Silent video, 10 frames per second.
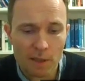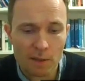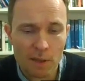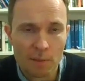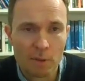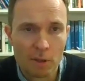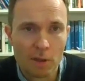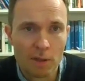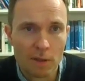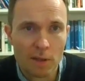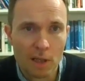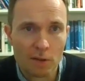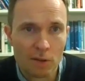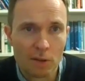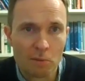stamp duty, as I said,
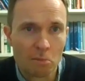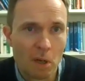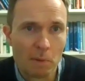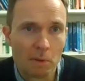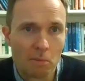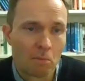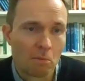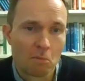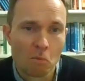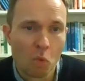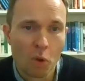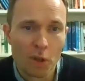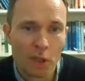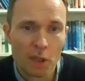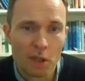just in maybe
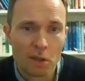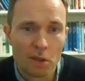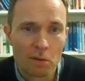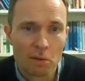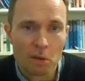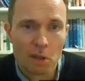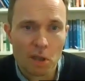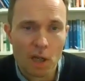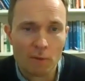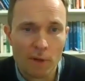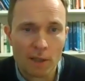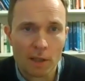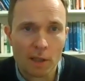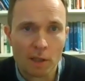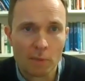1 year's rental
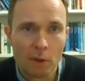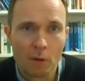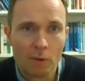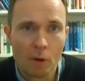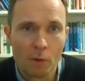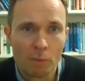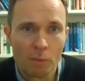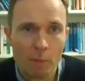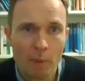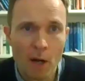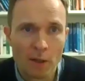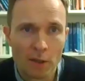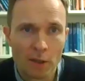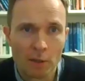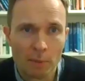income. No bother
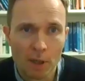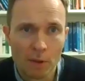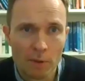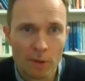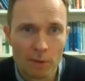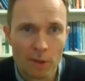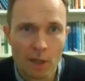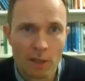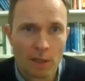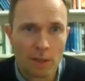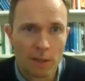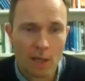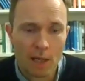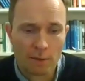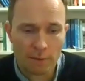to them, So it's not a
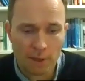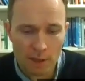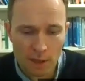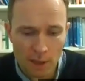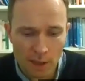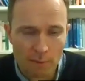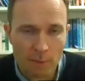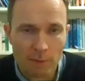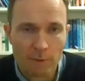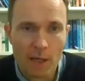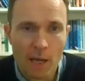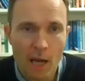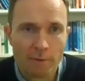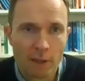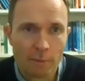disincentive. You need something very
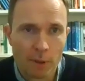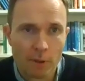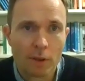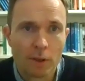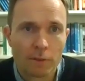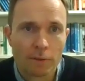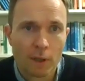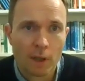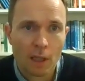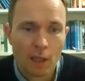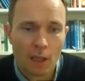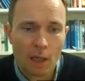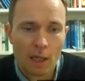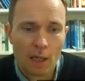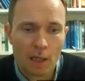heavy and punitive
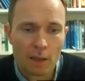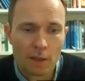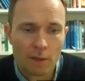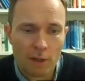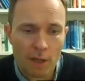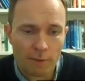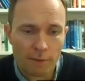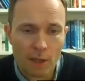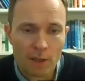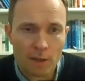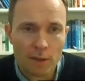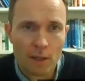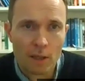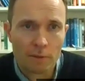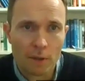to create a financial
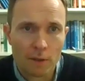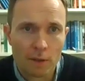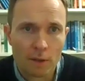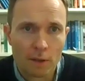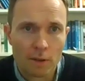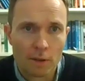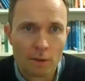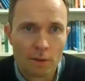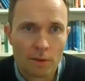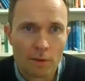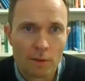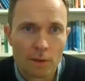incentive not to do this.